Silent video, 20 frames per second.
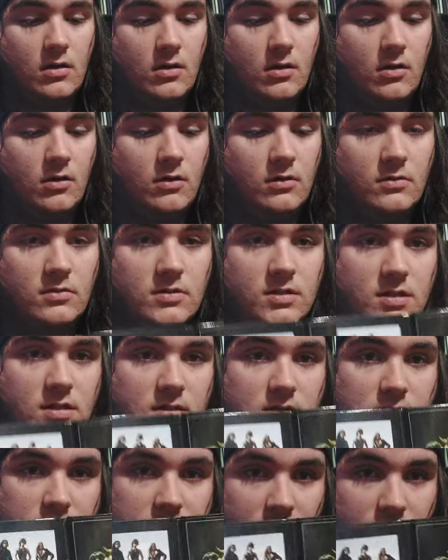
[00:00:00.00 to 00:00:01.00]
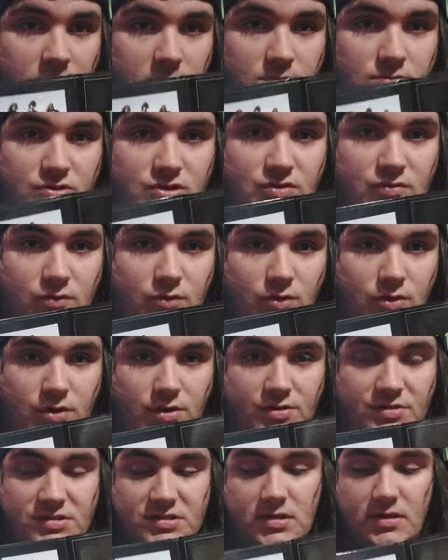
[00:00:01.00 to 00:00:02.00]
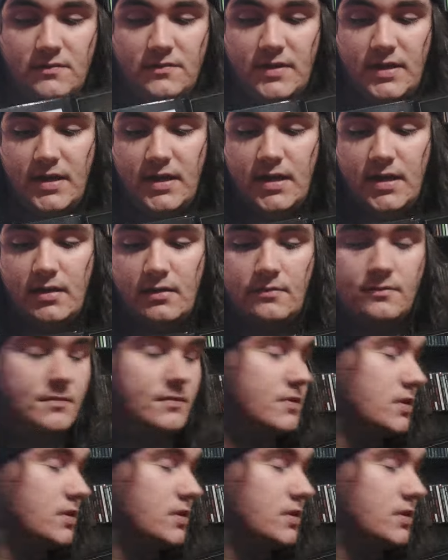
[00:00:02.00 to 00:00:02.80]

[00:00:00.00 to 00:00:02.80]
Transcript: all the Tom G Warrior stuff I have,